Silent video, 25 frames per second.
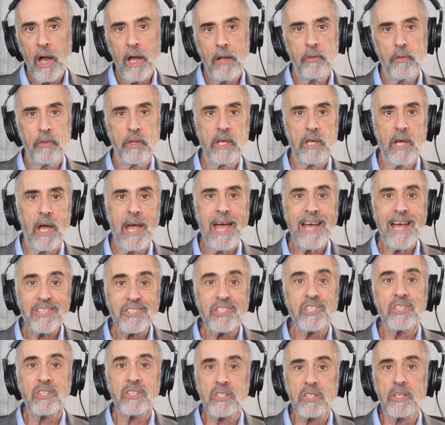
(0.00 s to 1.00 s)
The
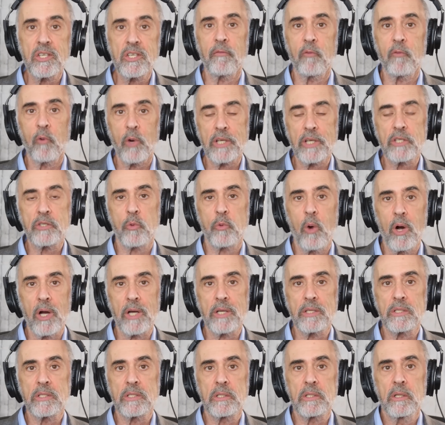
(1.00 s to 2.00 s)
essence of which
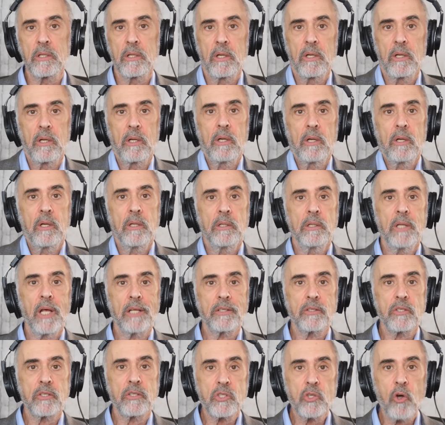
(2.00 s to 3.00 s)
was
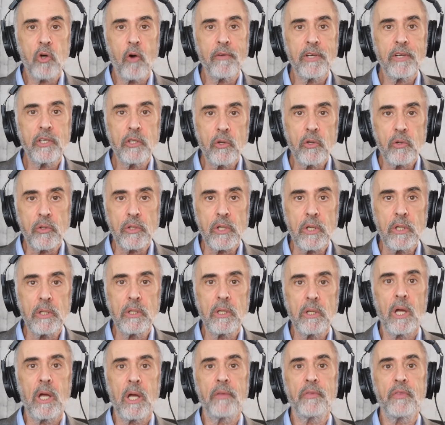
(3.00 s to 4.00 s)
that the Soviet
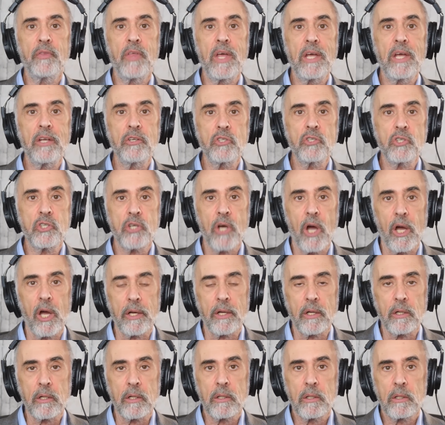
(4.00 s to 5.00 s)
Union and then
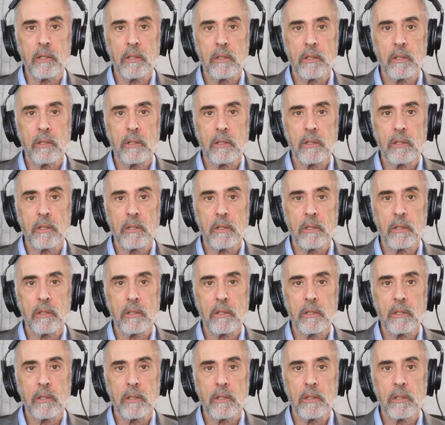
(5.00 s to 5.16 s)
China